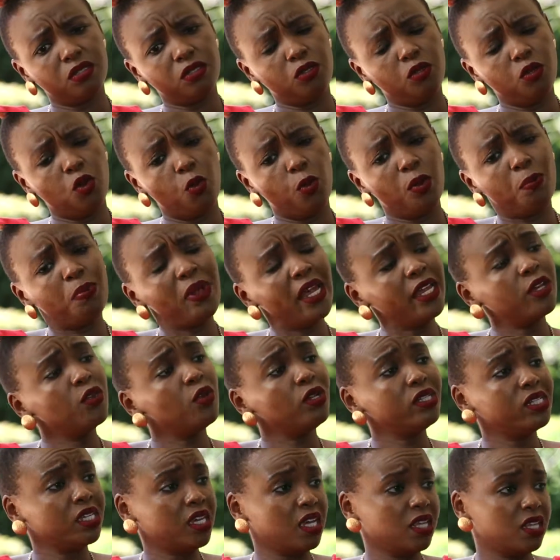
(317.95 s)
you know we played
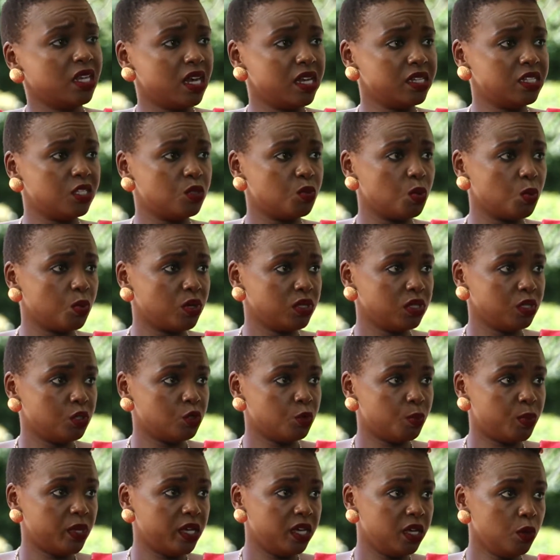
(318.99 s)
all the Kenyan artists we wanted to
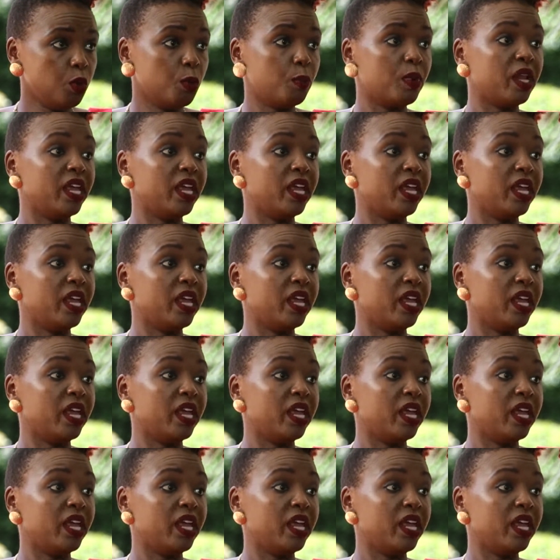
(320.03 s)
play we mm.